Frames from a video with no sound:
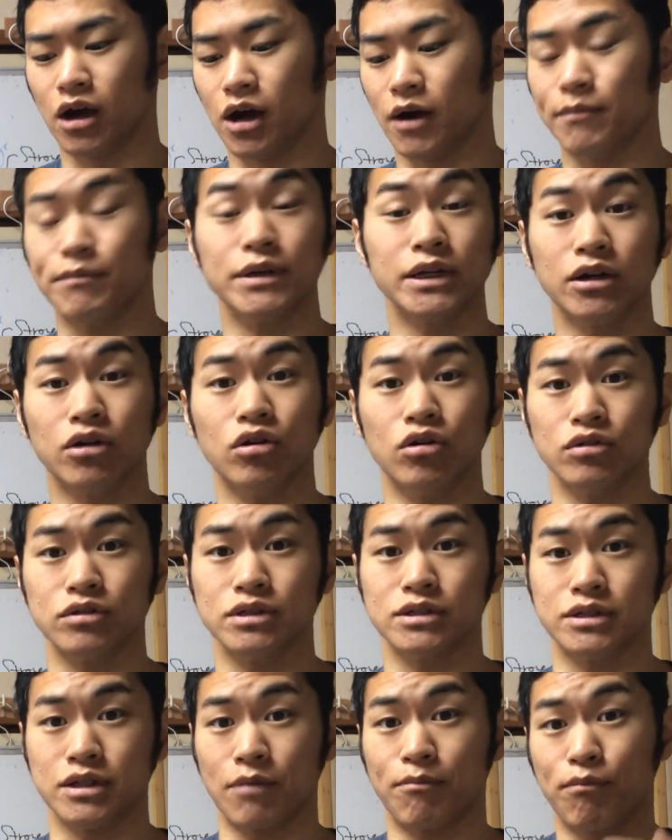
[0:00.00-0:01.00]
because
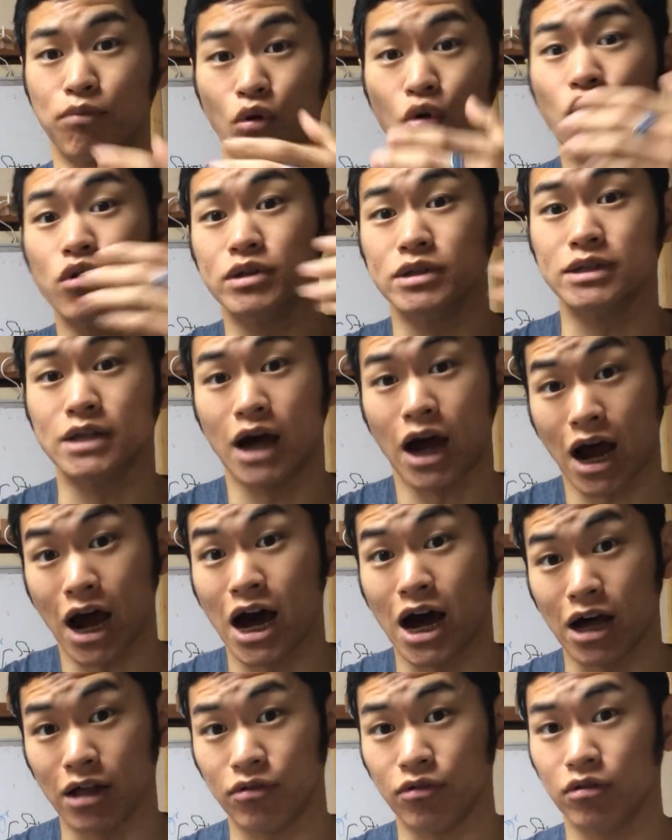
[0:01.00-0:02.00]
the ball is
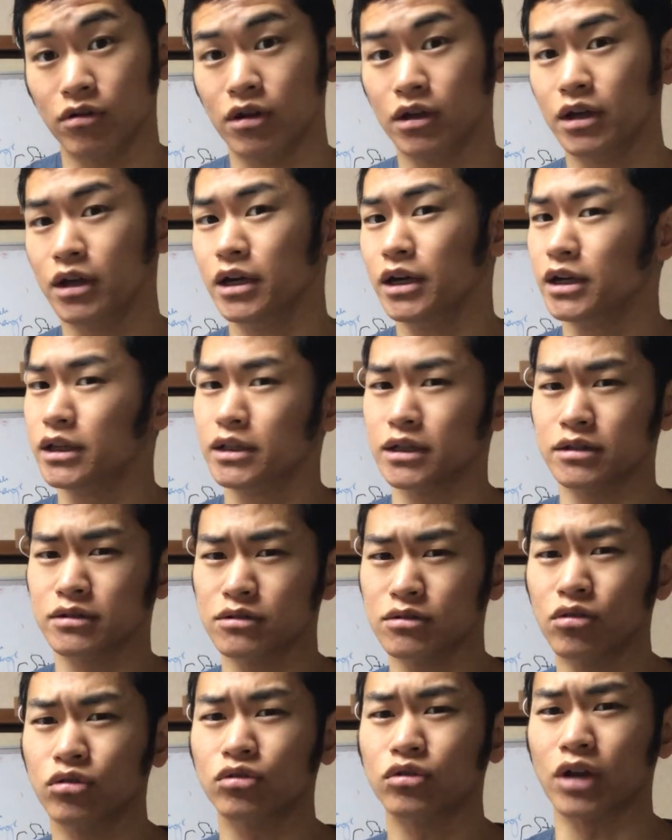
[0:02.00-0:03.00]
hard. It is
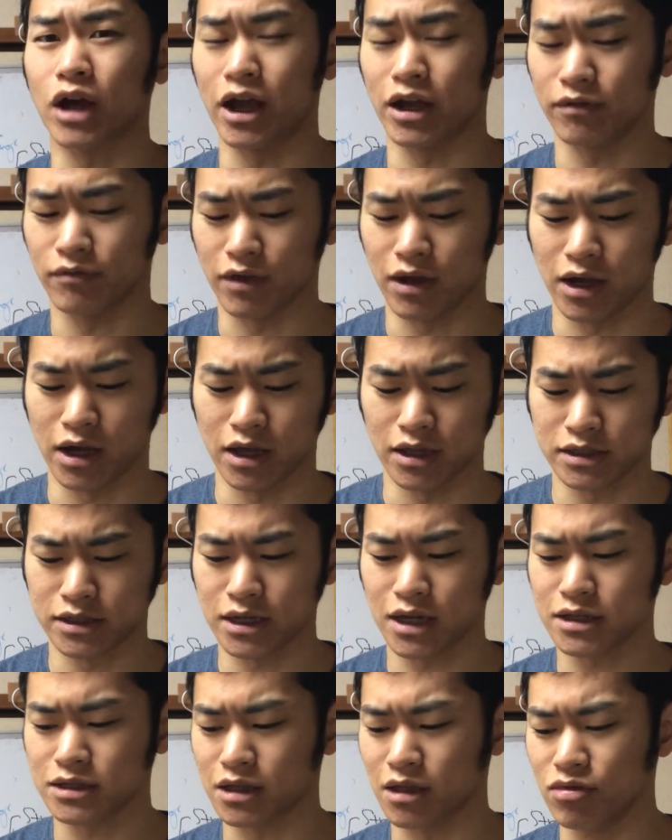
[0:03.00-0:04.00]
no time.
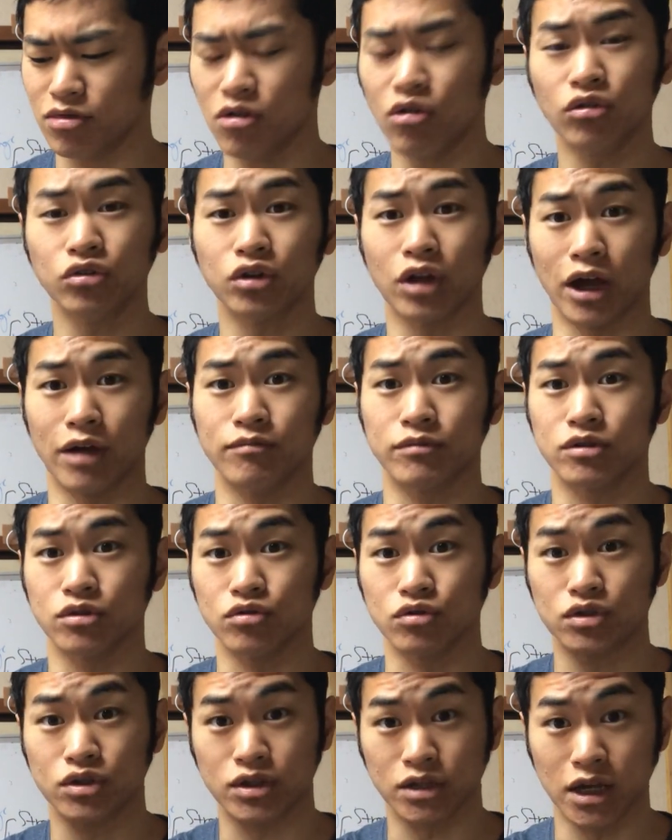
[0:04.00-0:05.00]
There is no time
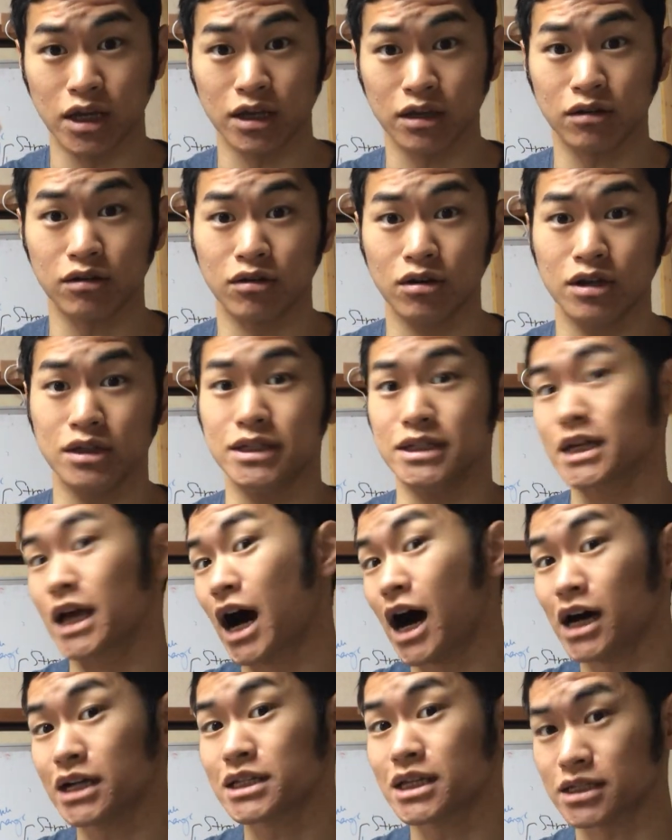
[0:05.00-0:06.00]
to think the
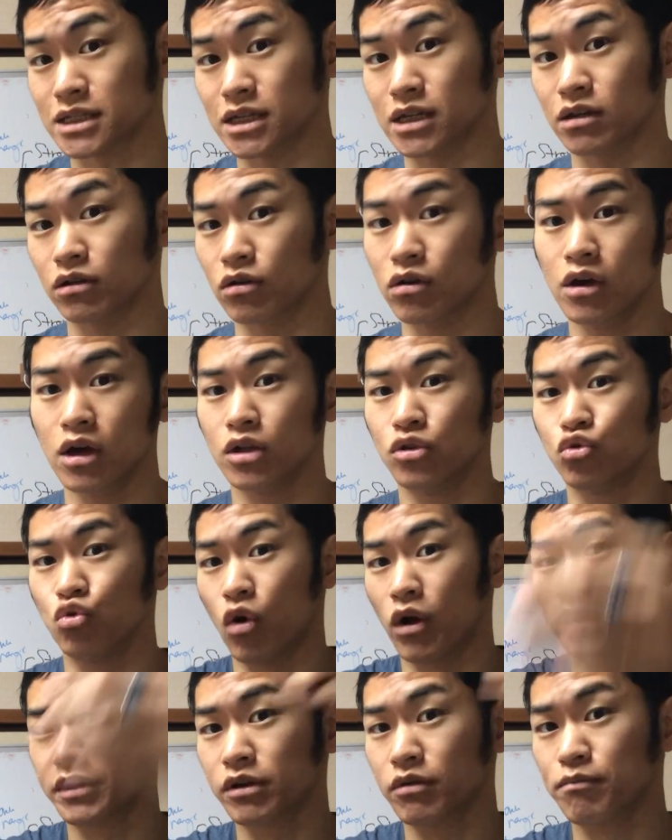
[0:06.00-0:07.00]
other thing
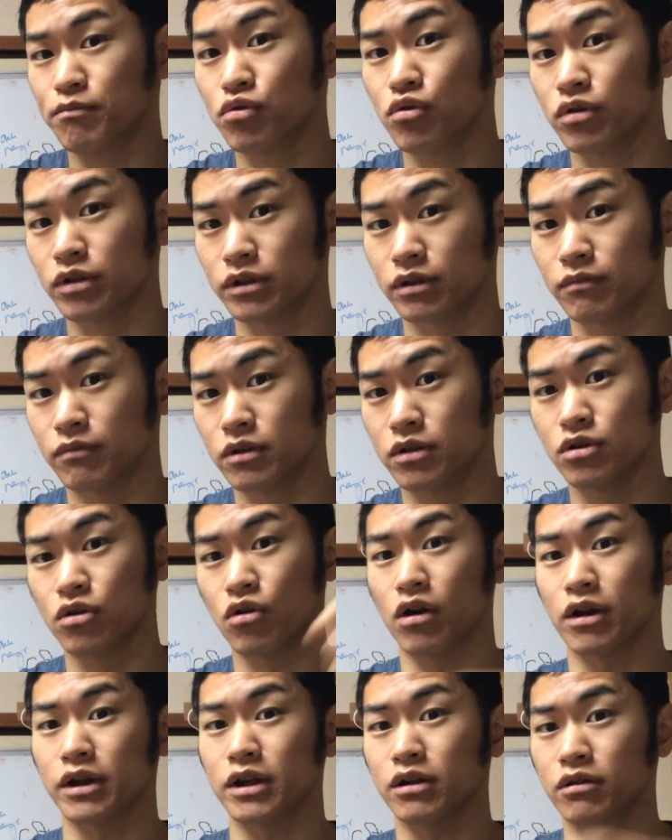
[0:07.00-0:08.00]
during
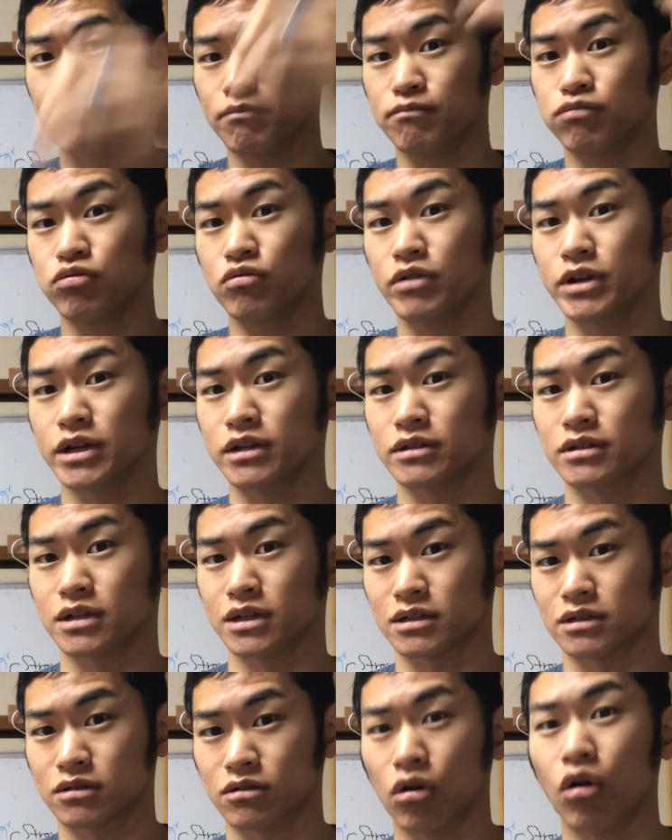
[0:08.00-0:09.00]
pulling the
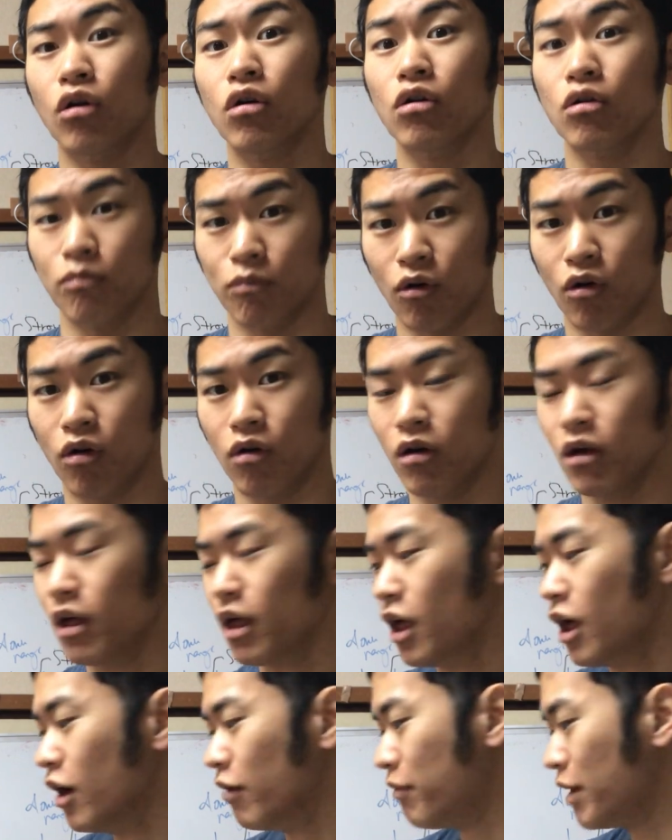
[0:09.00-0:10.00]
strong ball.
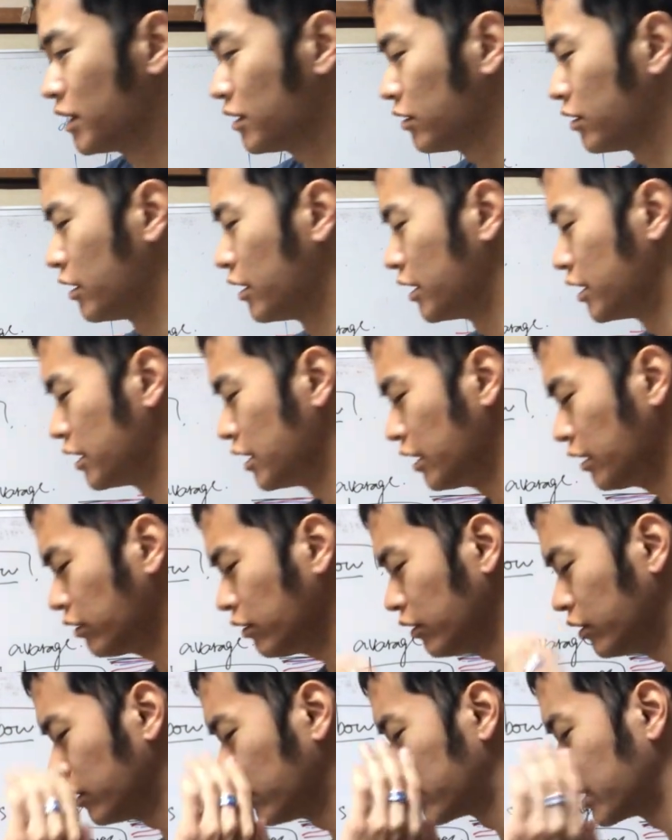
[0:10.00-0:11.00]
But if
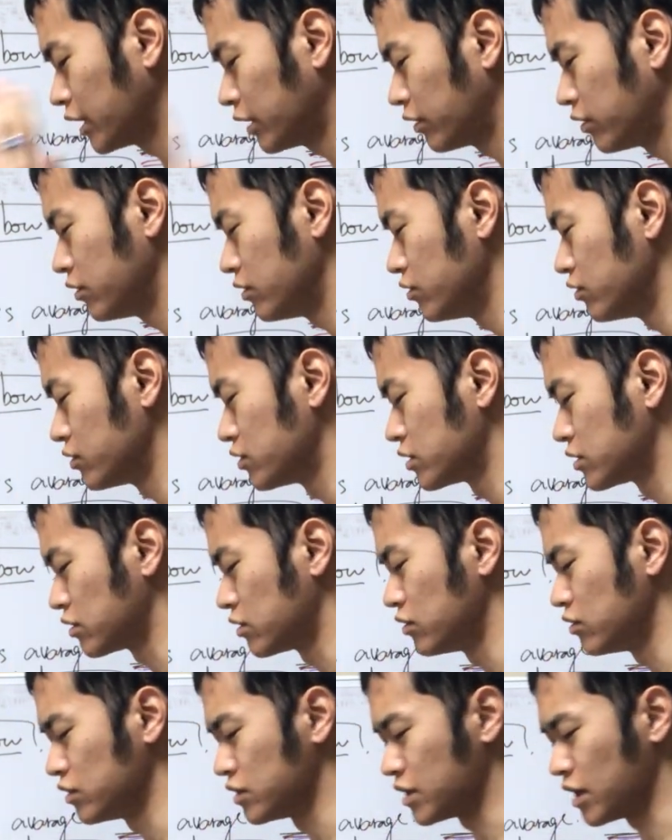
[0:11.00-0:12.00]
you get used
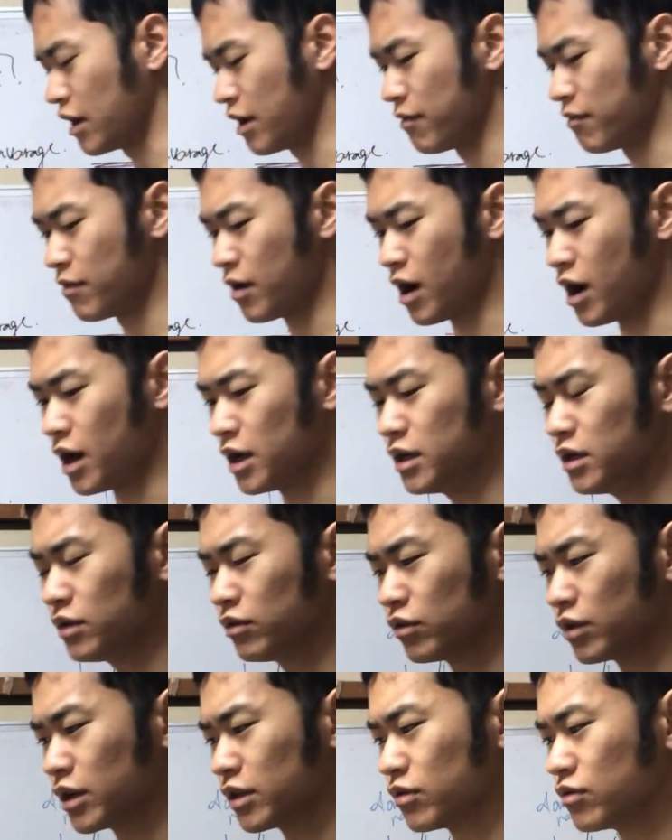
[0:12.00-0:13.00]
to
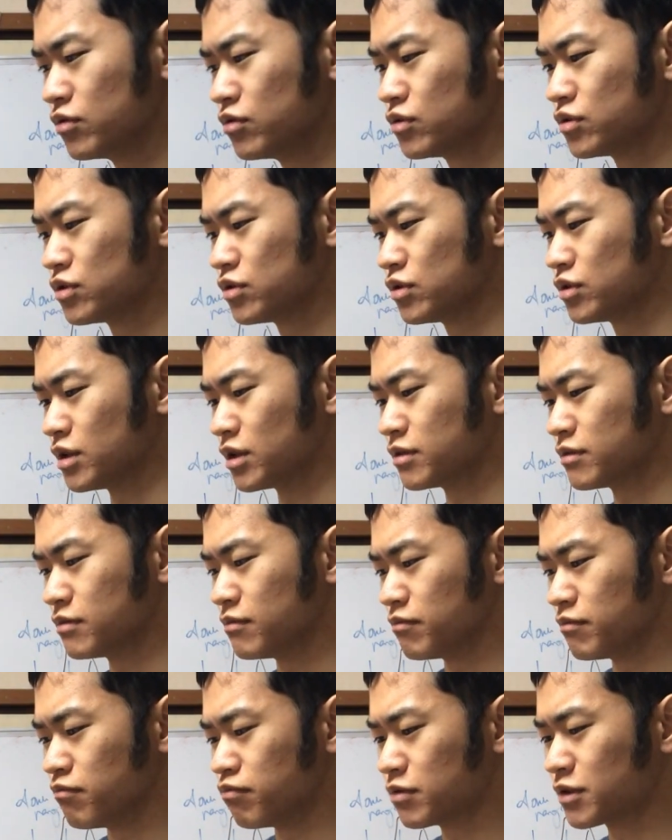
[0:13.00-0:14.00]
the
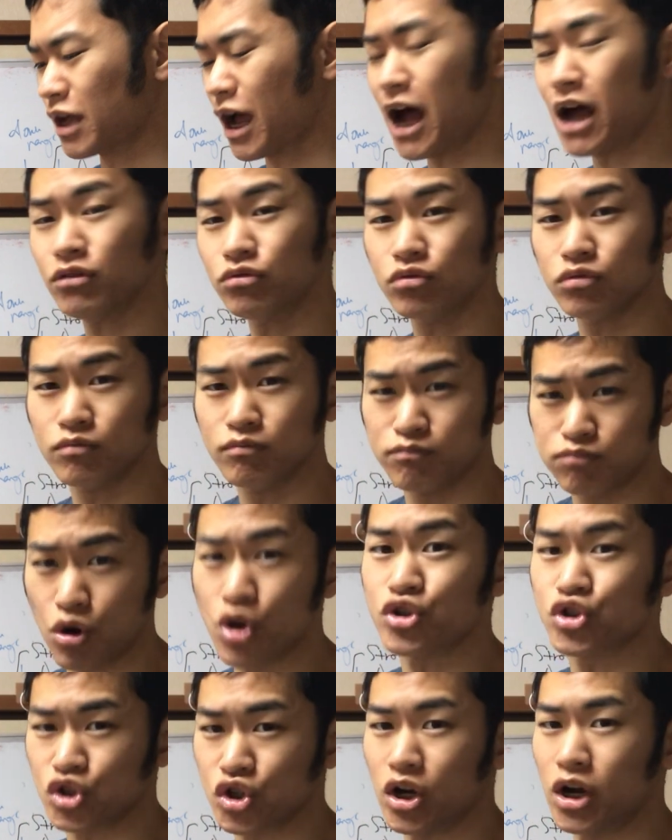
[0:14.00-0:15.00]
tough
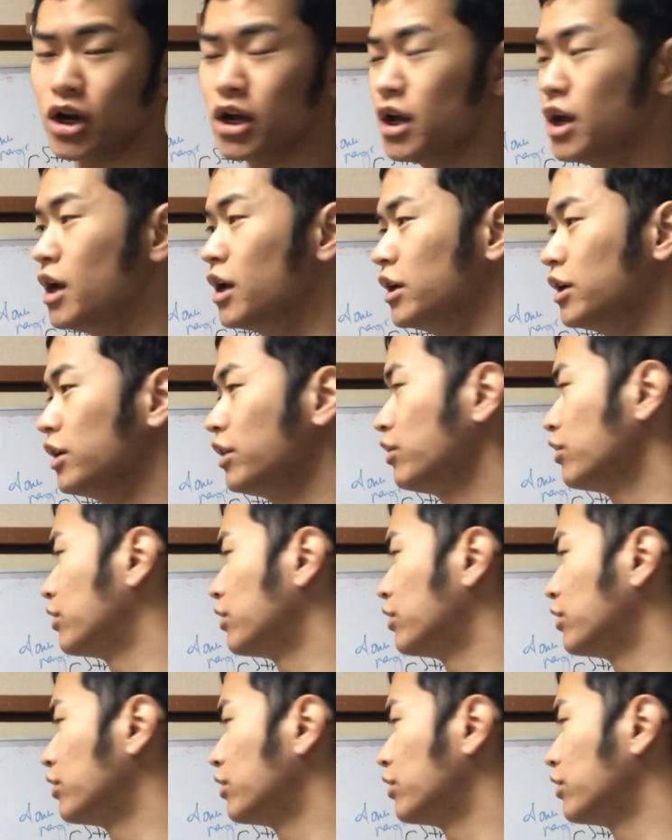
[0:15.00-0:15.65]
pressure, if you